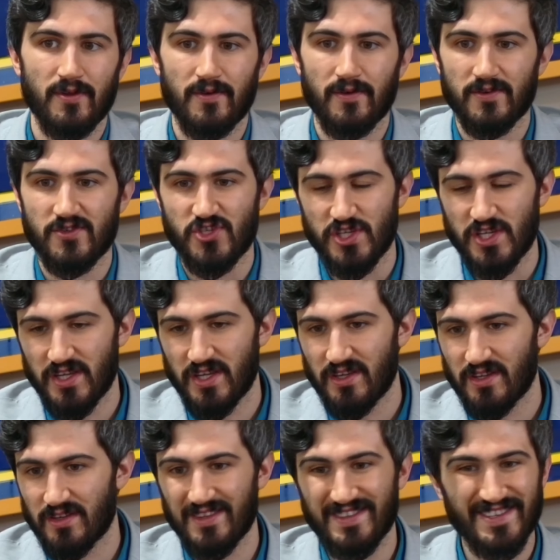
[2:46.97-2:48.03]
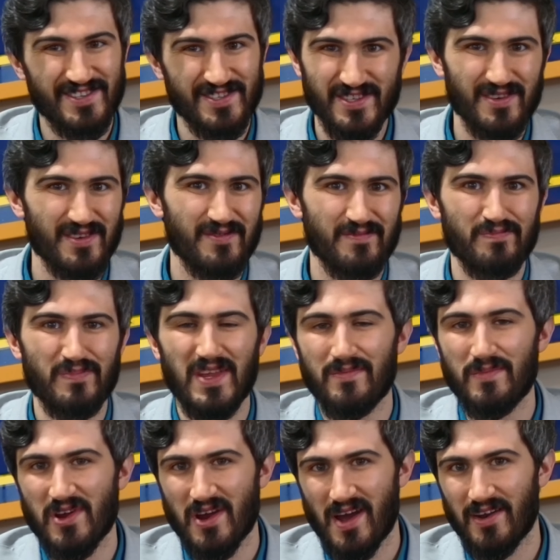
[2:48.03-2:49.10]
gene. There's a many
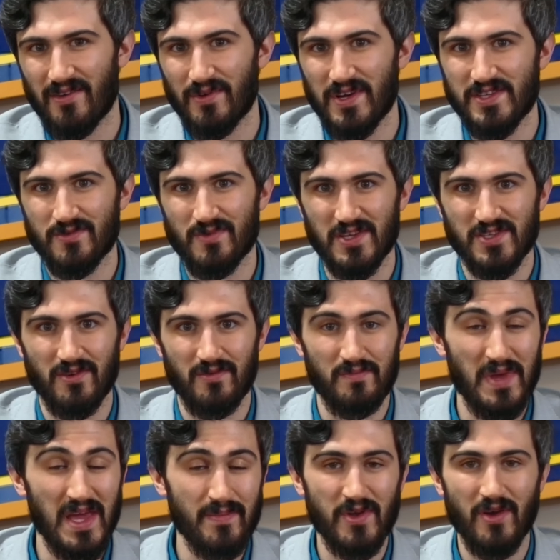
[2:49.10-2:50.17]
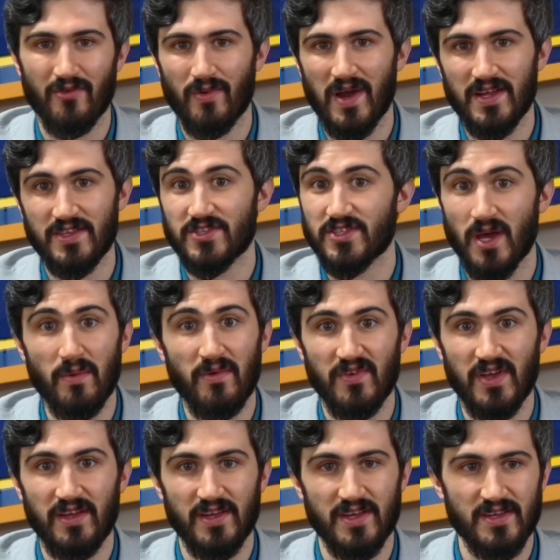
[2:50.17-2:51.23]
myriad of reasons why someone may be overweight, and some of
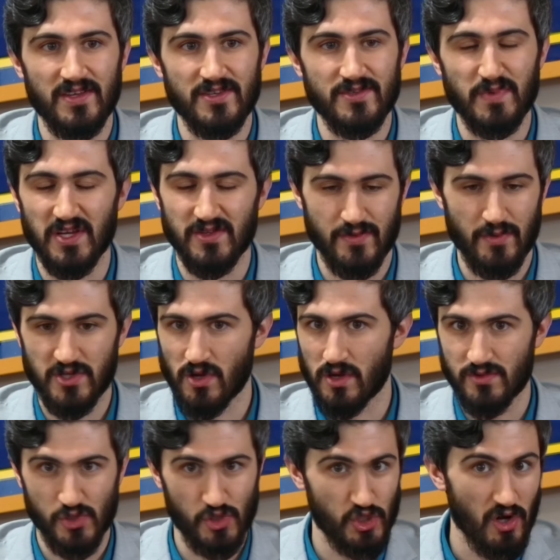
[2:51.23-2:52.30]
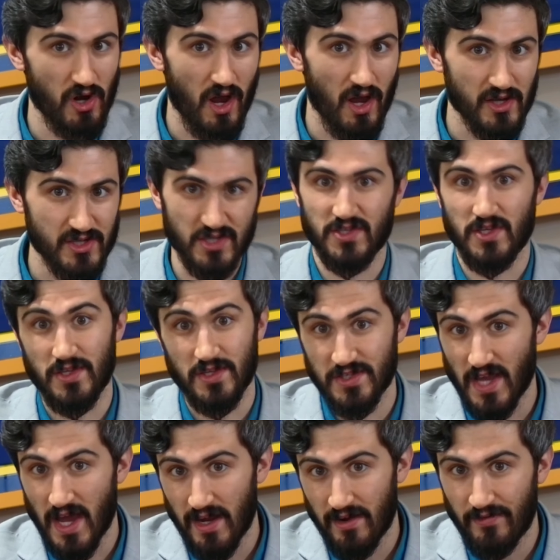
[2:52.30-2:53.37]
it is because of prescription drugs, because of the
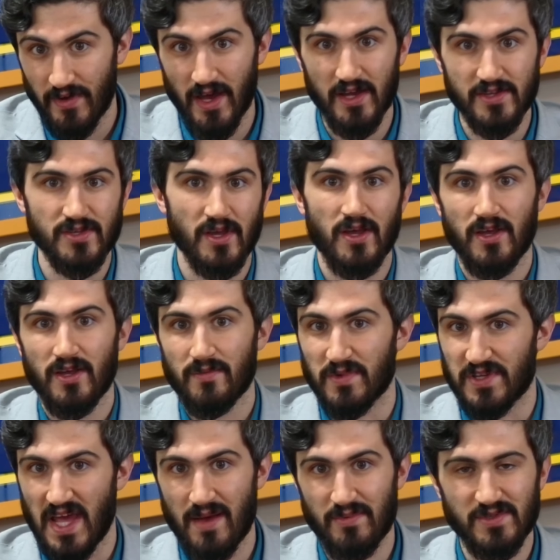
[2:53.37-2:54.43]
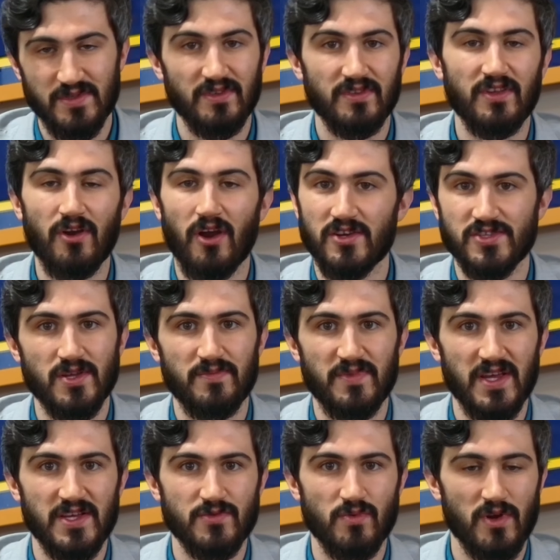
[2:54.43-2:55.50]
side effects, metabolism. There are some
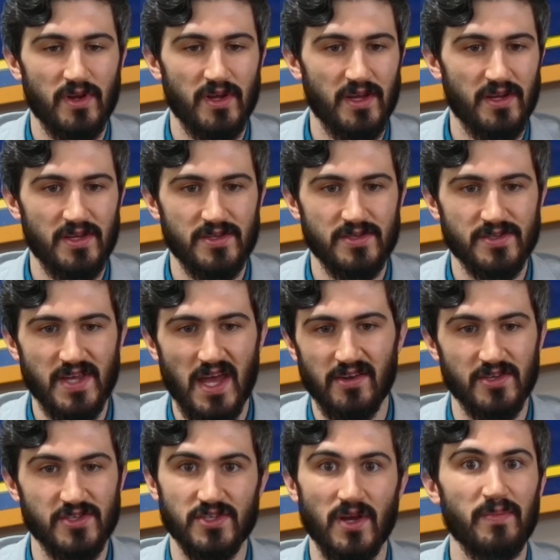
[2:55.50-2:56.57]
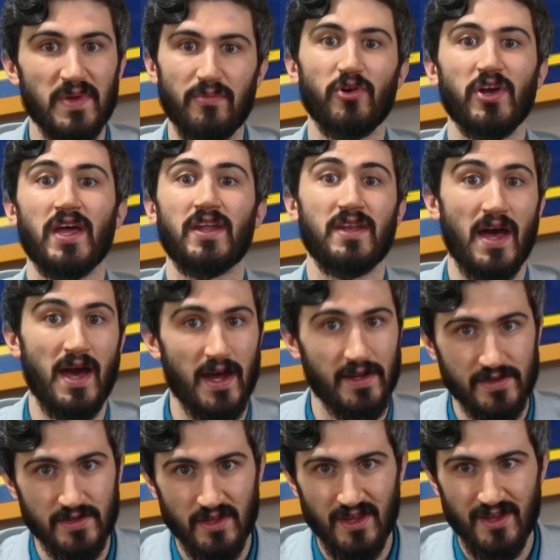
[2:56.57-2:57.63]
things where it is sad because some people
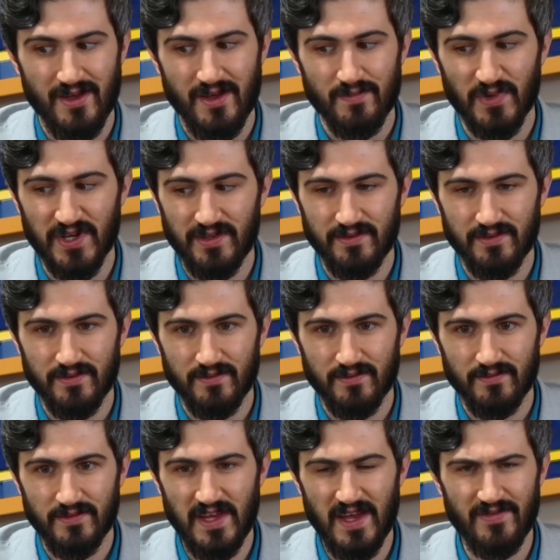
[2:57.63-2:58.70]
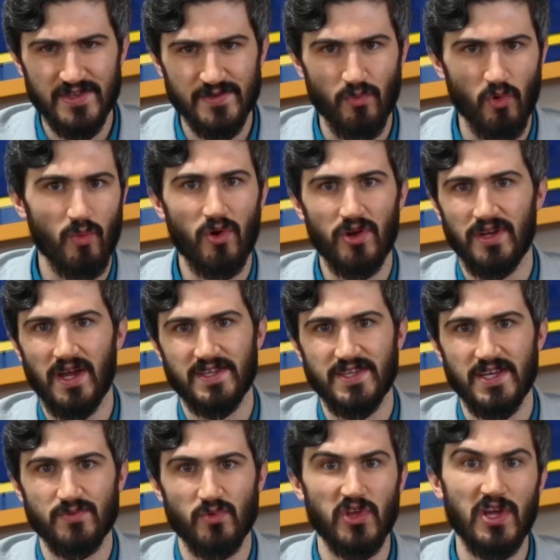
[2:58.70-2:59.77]
cannot. But we have this more and more in the United
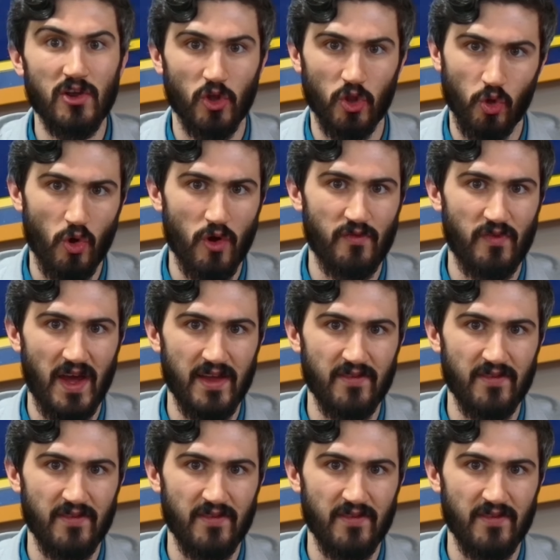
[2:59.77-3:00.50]
States where they are glorifying